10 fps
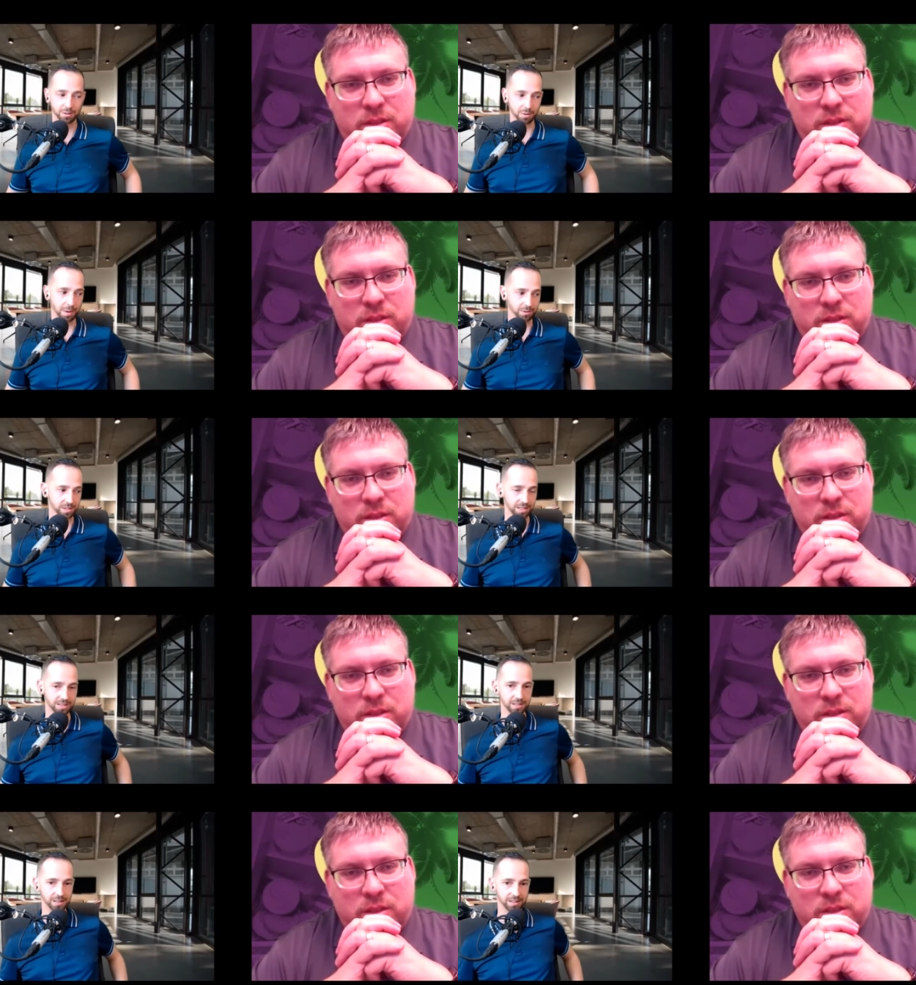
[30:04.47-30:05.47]
Speaker 1: to the mountains
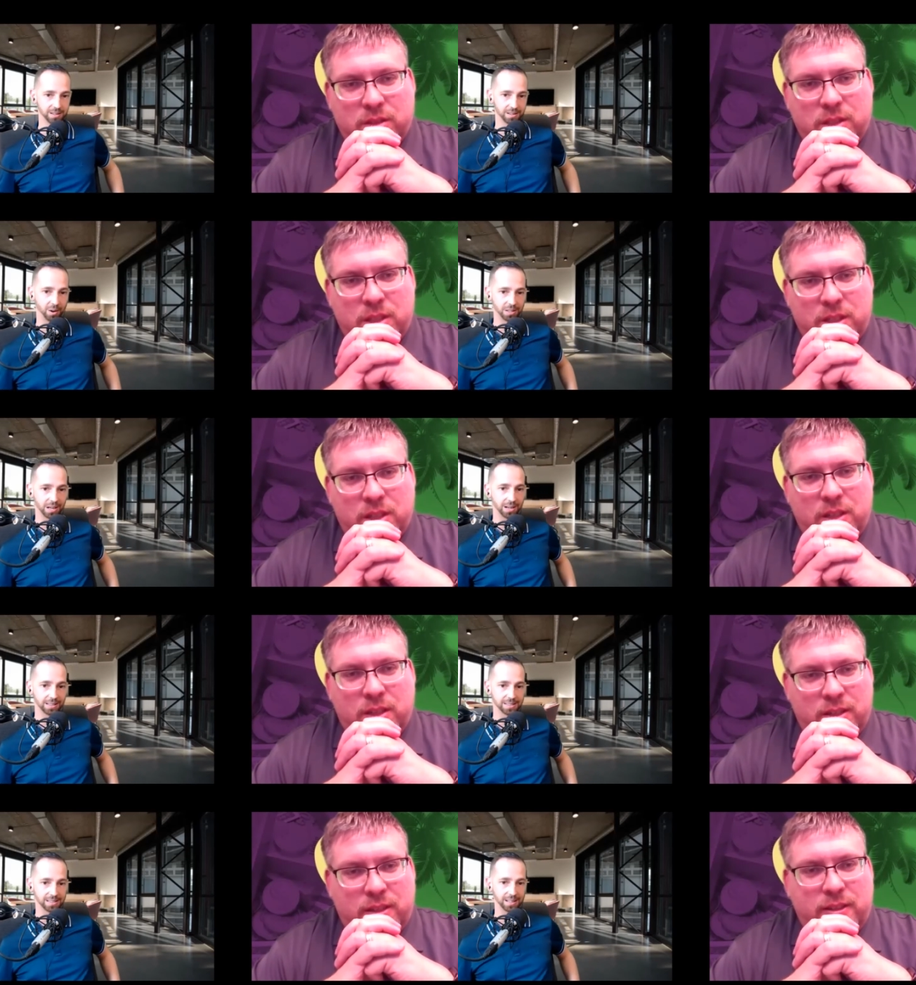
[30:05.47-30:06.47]
in uh, on the
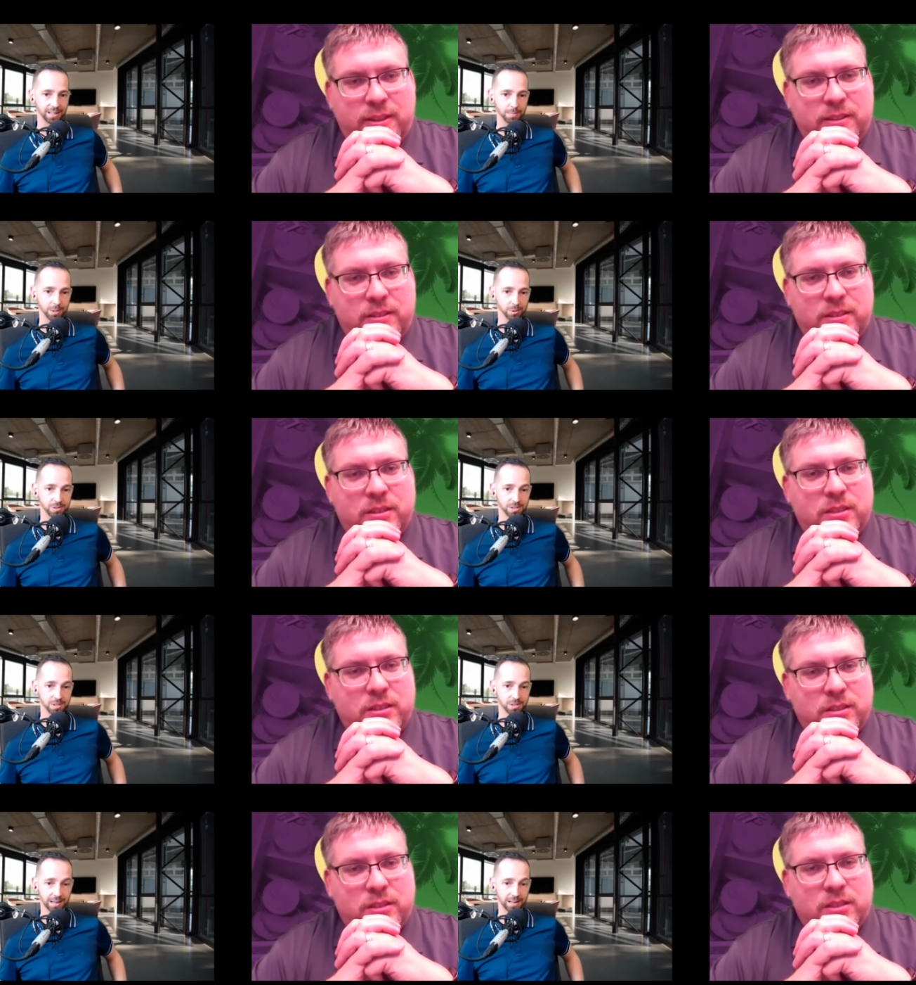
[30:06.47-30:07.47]
islands in the galapagos
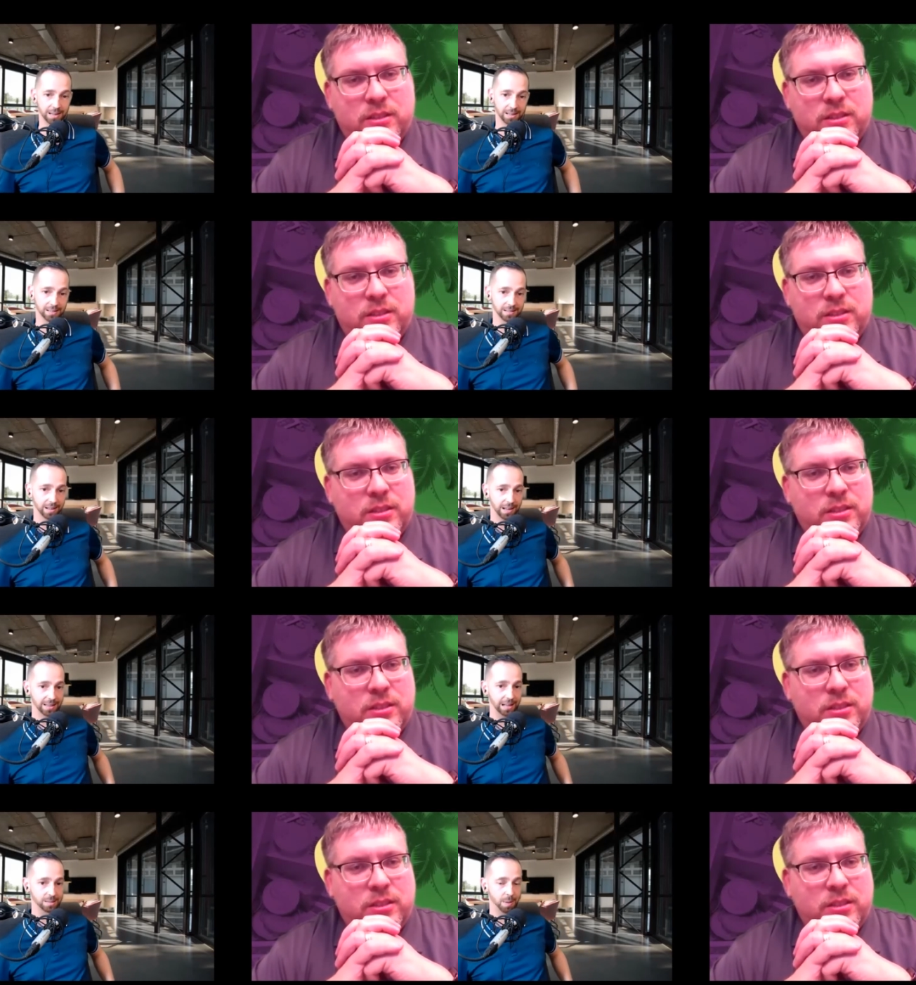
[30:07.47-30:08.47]
and
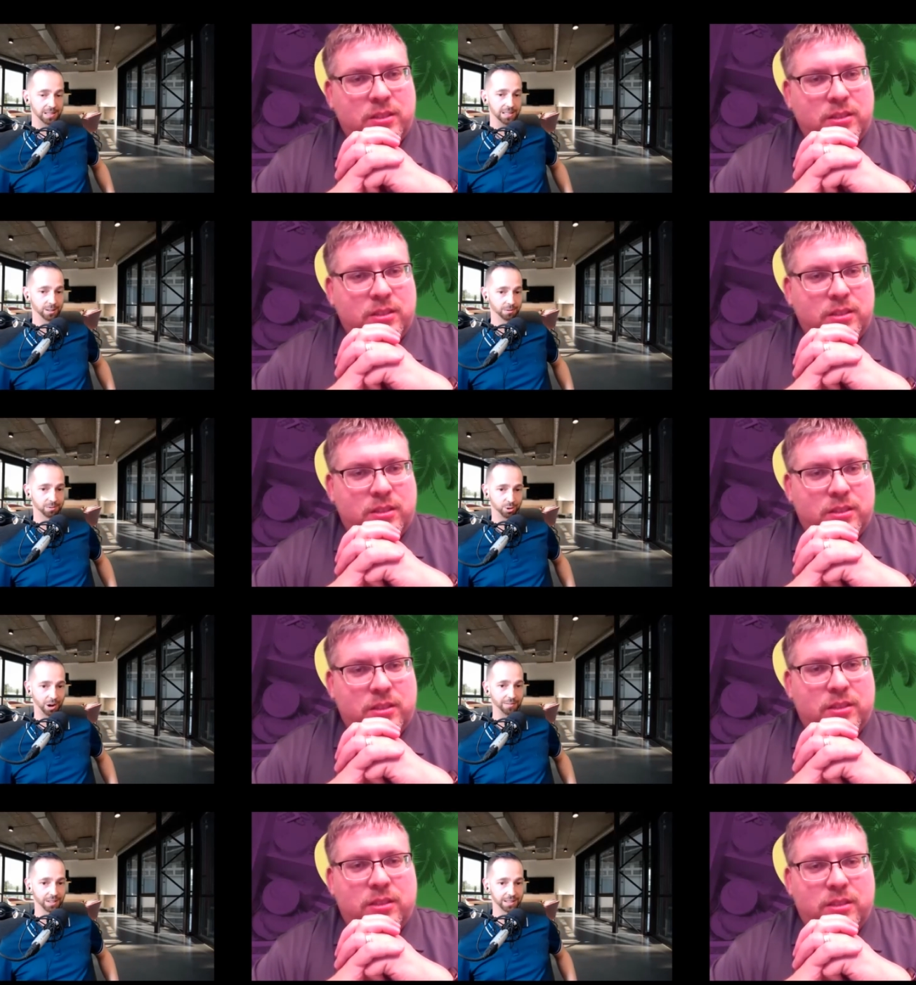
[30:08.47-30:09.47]
that's my year
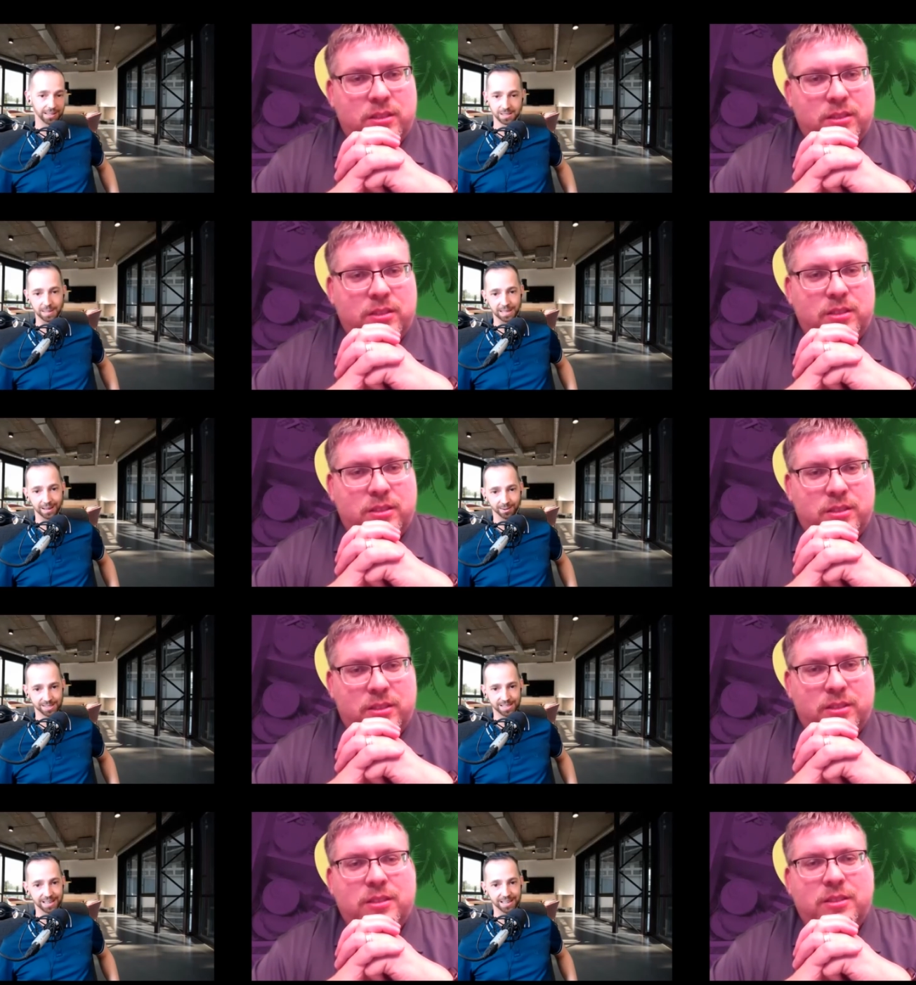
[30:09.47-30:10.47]
traveling and speaking on
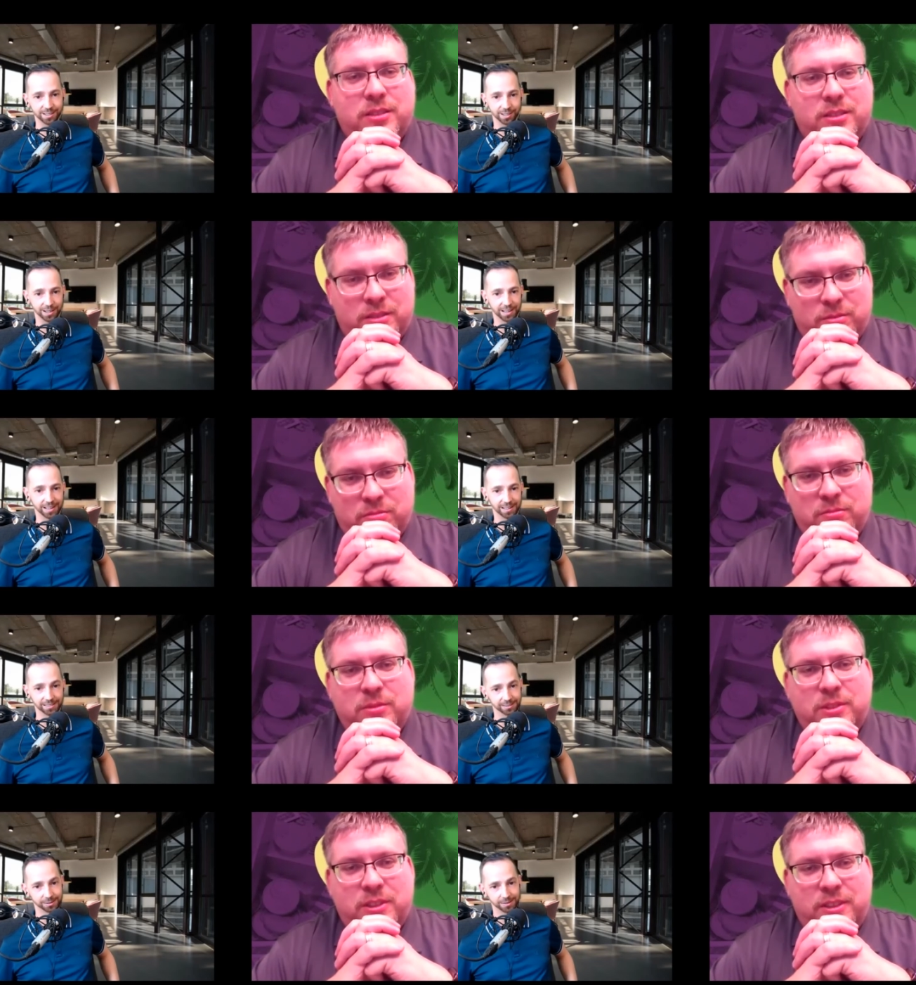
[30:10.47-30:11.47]
stage
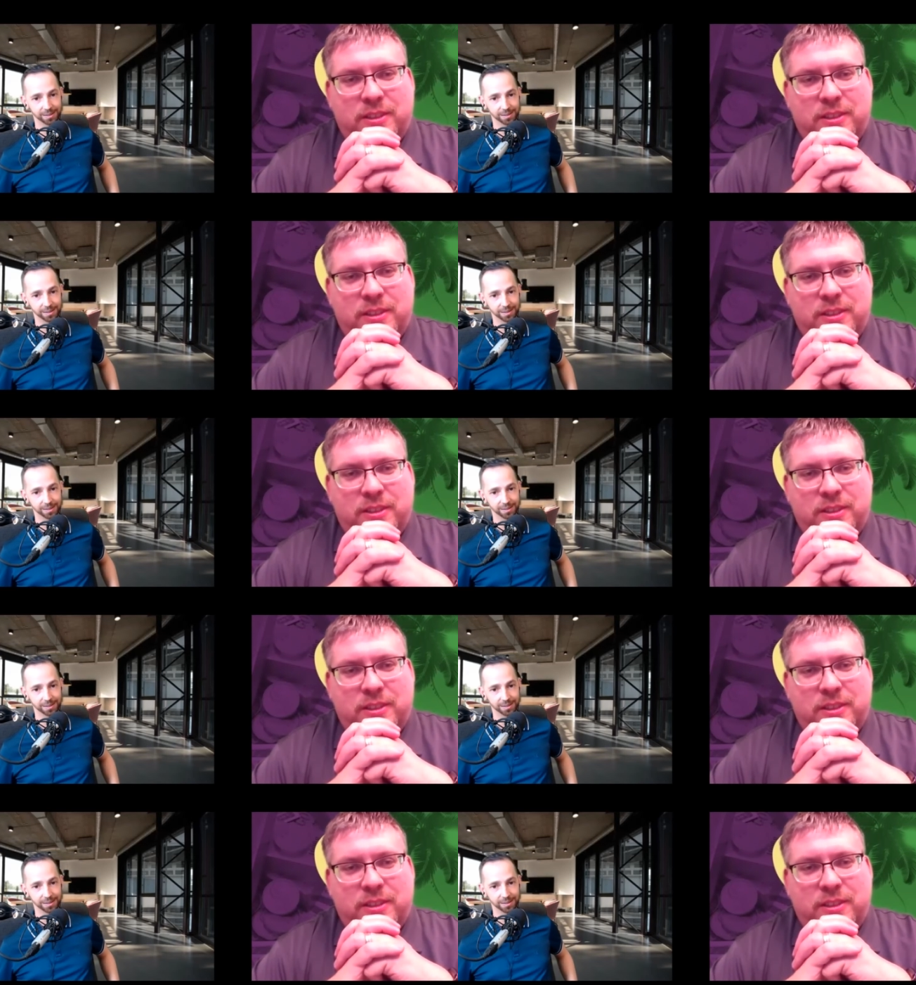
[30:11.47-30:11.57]
and